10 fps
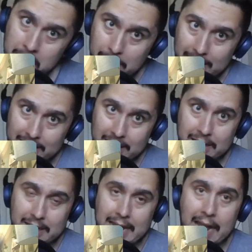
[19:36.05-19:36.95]
But I
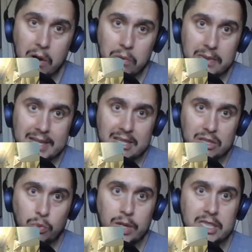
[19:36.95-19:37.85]
think now this
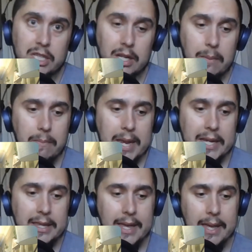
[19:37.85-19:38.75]
is what's going to
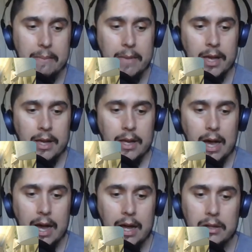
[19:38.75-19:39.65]
make them
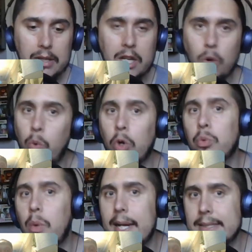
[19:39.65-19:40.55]
like a
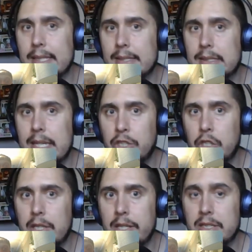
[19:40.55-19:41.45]
worldwide
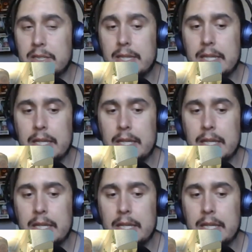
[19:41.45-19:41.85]
sensation, is